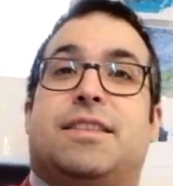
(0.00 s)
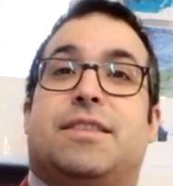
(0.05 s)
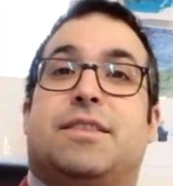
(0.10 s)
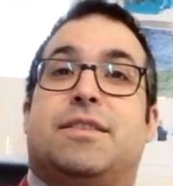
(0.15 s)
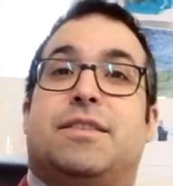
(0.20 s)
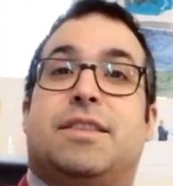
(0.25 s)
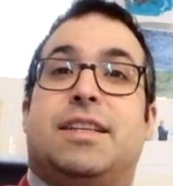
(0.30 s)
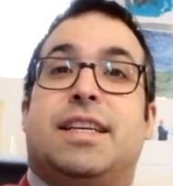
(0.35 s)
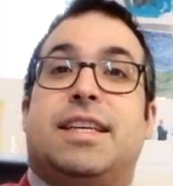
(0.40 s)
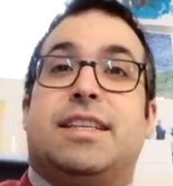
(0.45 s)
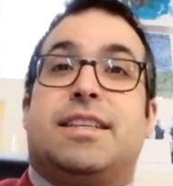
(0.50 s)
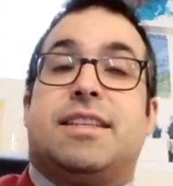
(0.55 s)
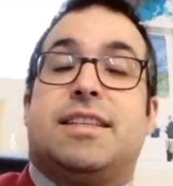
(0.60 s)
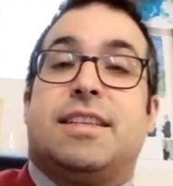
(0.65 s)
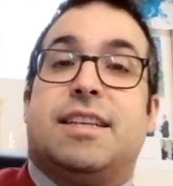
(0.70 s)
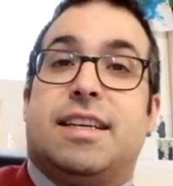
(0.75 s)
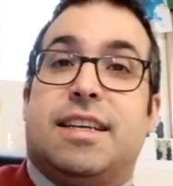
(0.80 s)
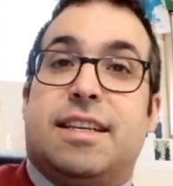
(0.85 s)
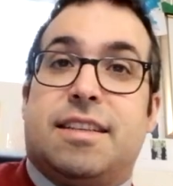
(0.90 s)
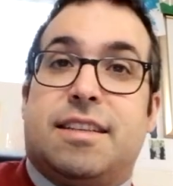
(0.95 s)
these
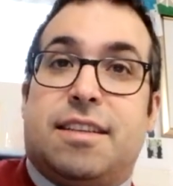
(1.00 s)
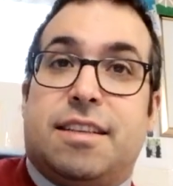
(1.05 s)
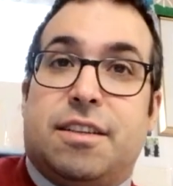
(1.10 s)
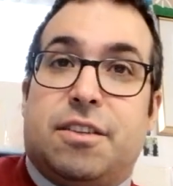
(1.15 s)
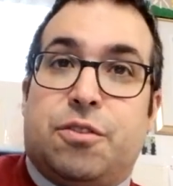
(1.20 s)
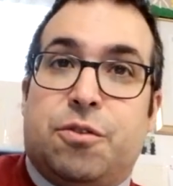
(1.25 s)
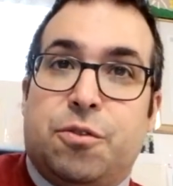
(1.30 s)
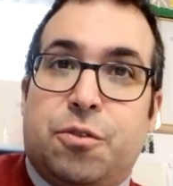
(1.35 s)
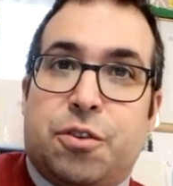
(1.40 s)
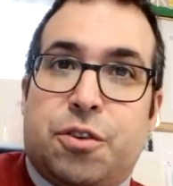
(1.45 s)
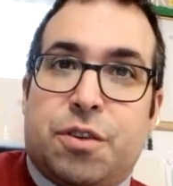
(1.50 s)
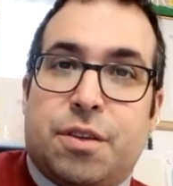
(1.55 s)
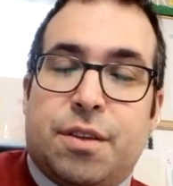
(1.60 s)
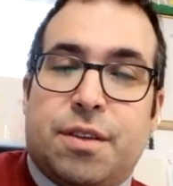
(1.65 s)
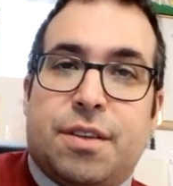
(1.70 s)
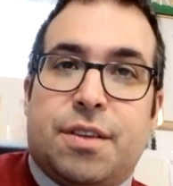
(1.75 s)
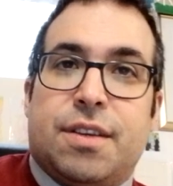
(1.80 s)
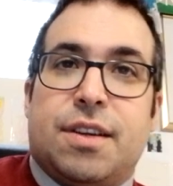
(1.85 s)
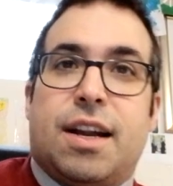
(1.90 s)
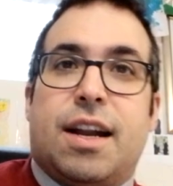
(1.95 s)

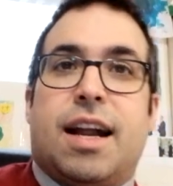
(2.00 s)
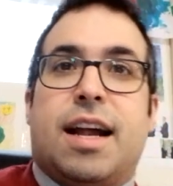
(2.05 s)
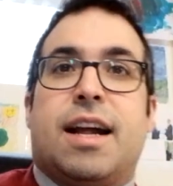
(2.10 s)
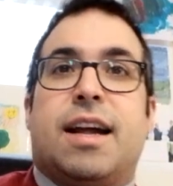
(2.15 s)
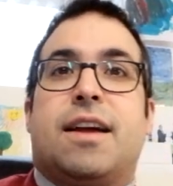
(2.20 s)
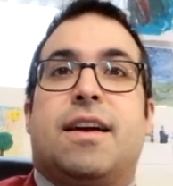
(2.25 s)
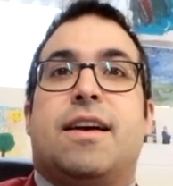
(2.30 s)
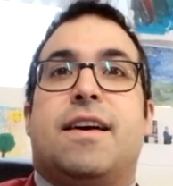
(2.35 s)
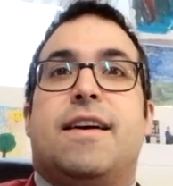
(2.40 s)
institutions are